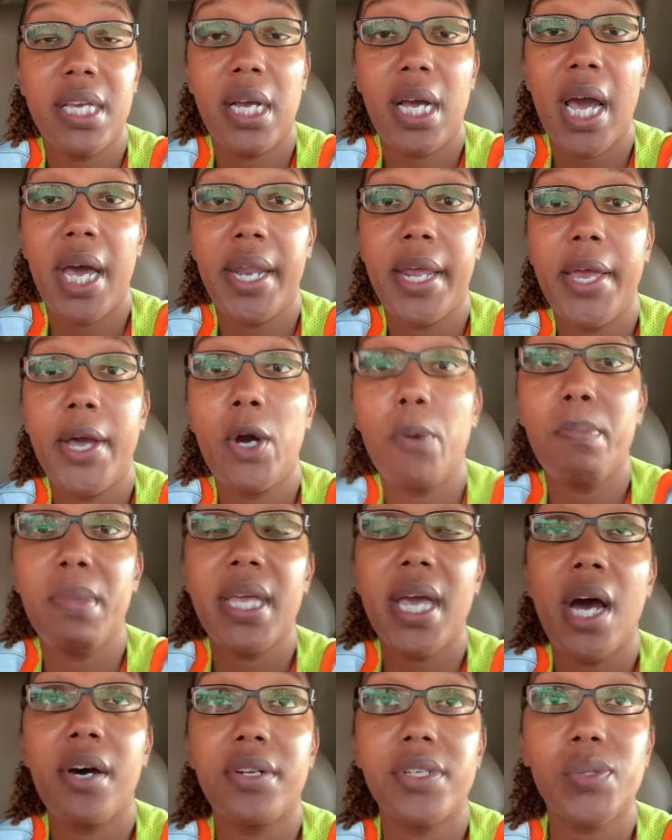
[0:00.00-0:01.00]
kind of help me
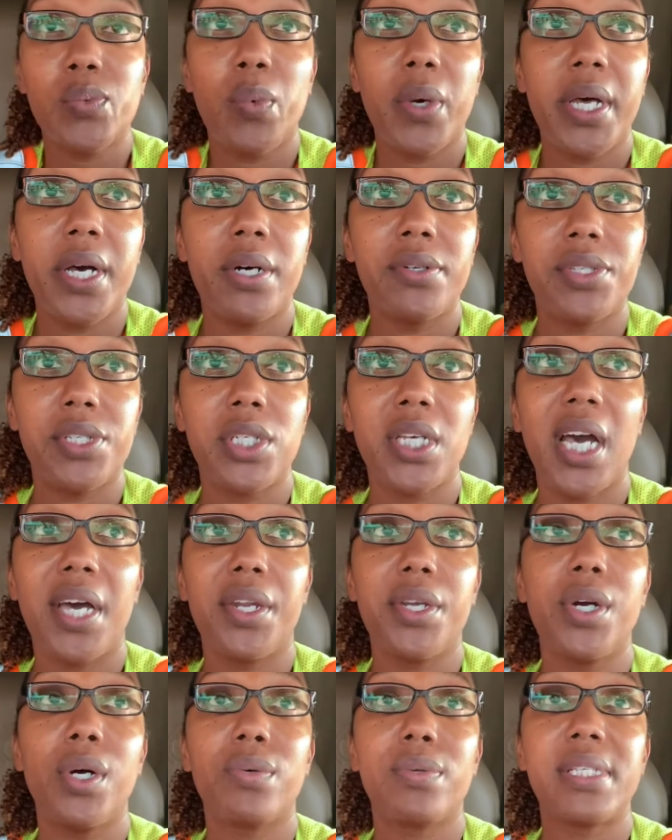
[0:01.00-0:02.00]
out as well to kind
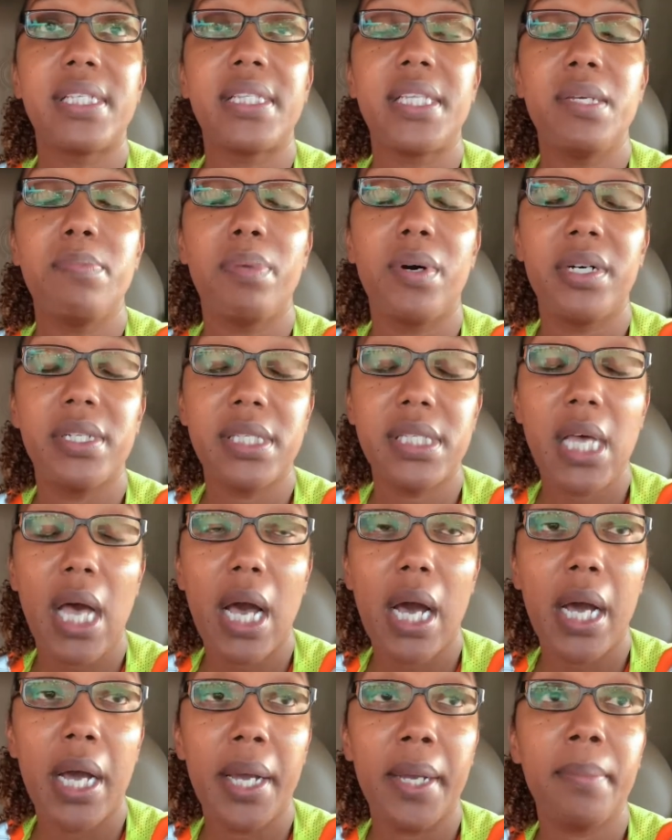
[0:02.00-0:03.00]
of go to sleep on
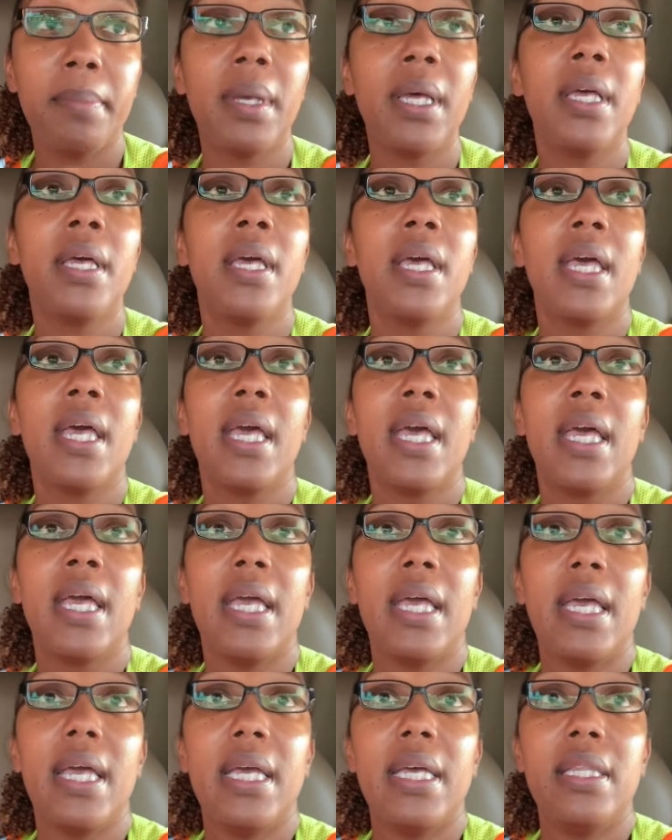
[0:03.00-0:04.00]
time
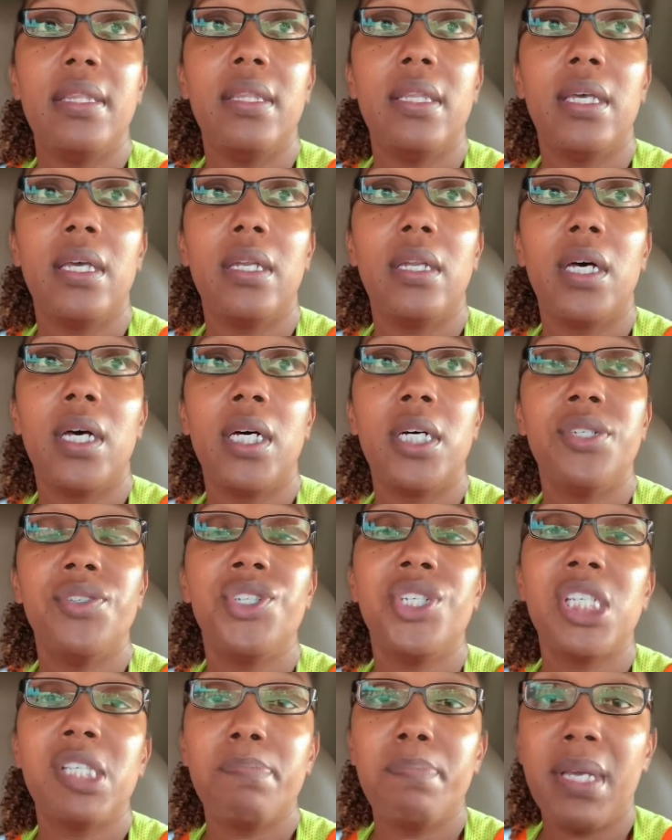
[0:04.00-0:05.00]
and then uh,
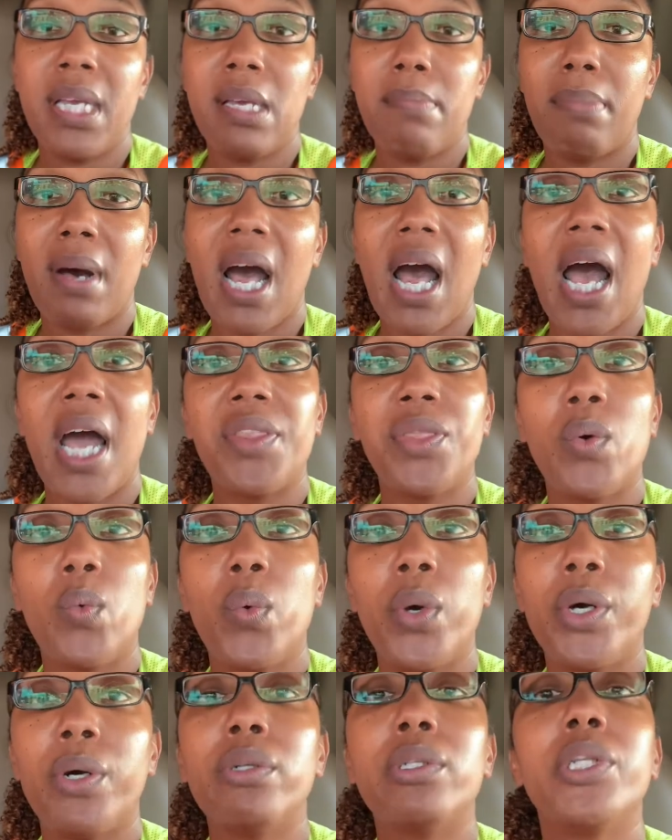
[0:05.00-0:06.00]
just being behind the
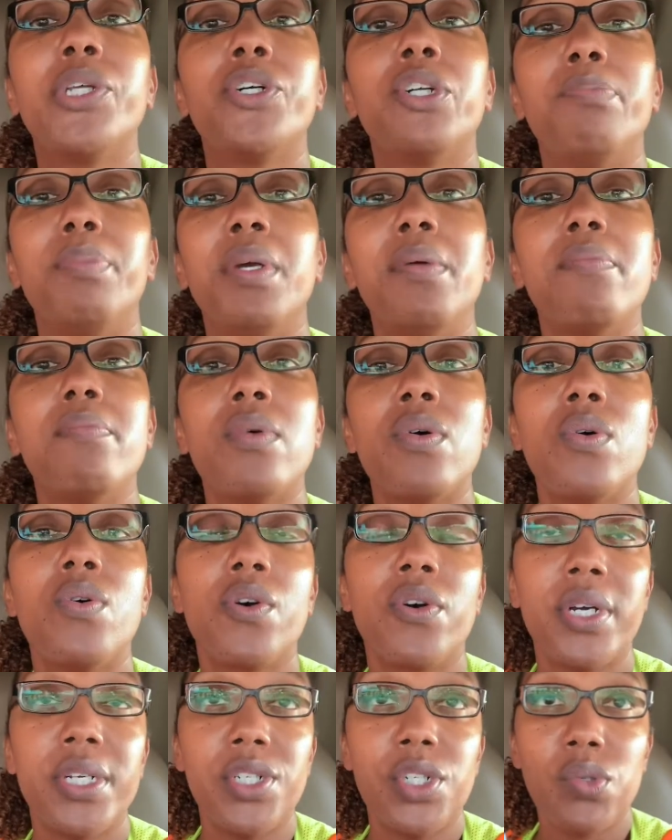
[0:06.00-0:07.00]
wheel a little bit
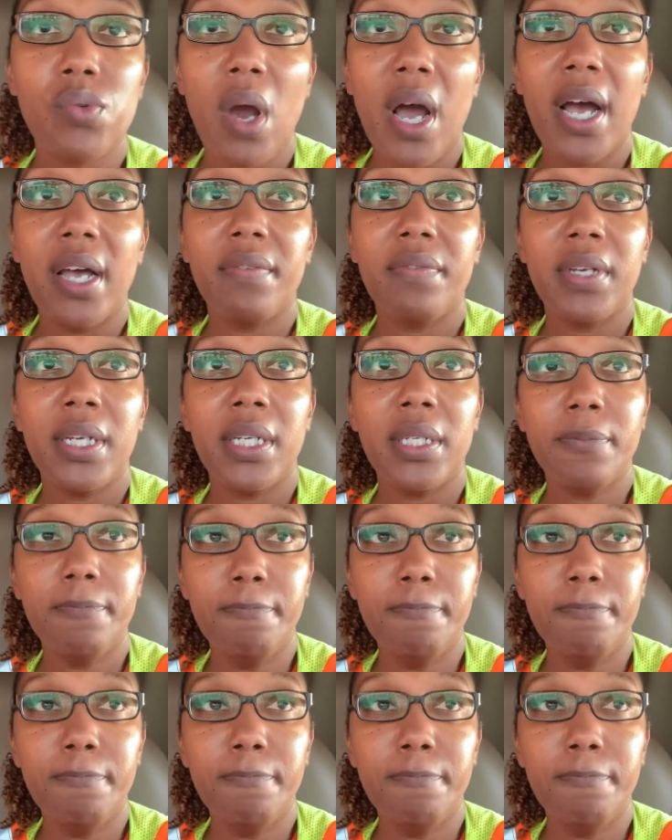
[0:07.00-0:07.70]
more and driving